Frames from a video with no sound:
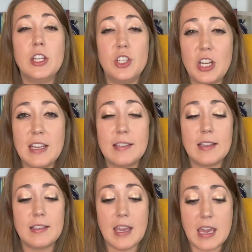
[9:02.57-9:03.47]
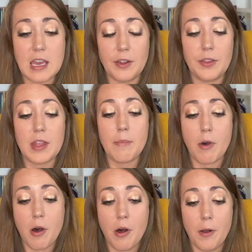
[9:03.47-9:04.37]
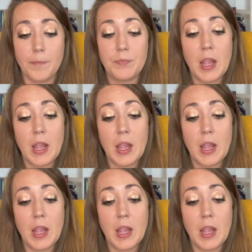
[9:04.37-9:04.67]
Jesus healed them all.